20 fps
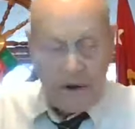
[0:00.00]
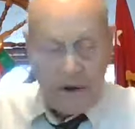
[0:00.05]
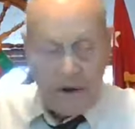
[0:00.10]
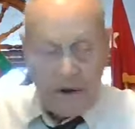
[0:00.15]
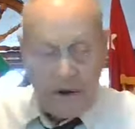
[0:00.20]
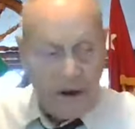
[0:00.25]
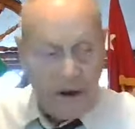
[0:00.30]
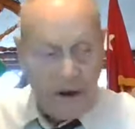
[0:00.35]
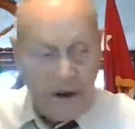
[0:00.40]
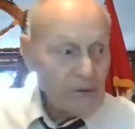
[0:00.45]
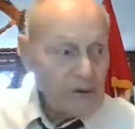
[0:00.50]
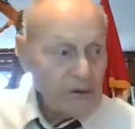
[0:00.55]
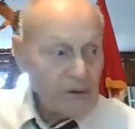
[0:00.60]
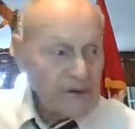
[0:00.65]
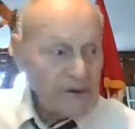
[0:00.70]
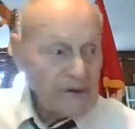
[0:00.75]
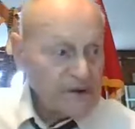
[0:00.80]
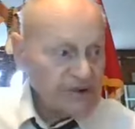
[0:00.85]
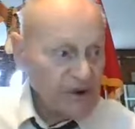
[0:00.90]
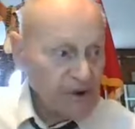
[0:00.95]
I
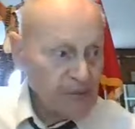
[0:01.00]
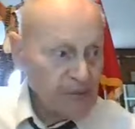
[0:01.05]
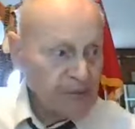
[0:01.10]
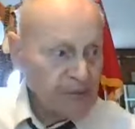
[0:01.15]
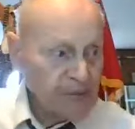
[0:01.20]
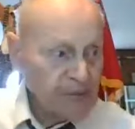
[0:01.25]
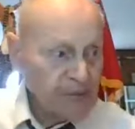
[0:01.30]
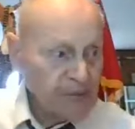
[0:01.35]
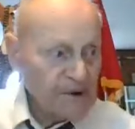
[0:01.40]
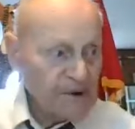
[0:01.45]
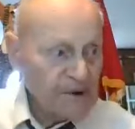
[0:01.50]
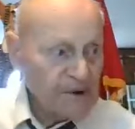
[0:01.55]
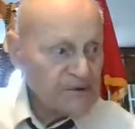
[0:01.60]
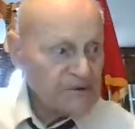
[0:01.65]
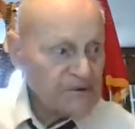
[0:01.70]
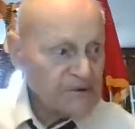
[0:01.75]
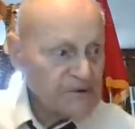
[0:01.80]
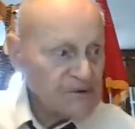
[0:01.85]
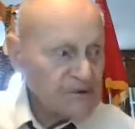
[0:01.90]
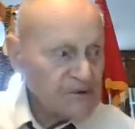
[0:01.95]
don't know whether you can see a
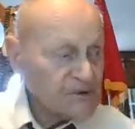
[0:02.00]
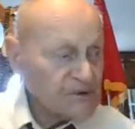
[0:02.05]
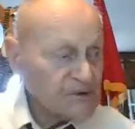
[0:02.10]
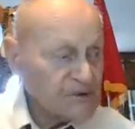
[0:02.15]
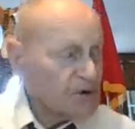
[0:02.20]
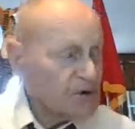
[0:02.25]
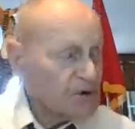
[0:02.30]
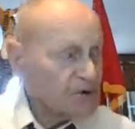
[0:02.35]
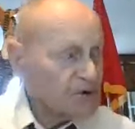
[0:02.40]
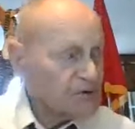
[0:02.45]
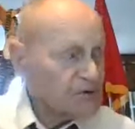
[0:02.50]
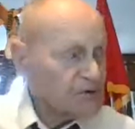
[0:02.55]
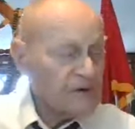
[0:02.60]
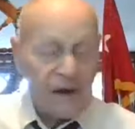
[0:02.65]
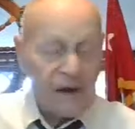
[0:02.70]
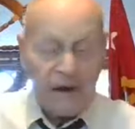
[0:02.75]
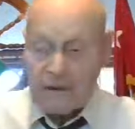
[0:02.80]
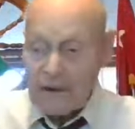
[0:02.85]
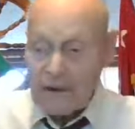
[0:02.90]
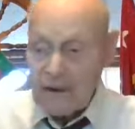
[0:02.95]
picture of this
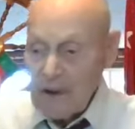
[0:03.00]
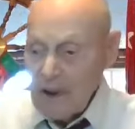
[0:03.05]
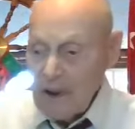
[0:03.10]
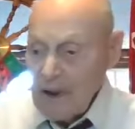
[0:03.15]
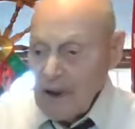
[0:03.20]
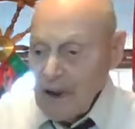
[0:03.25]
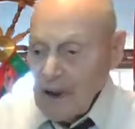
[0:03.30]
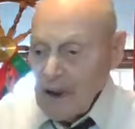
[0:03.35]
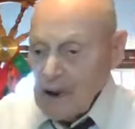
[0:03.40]
explosion or that.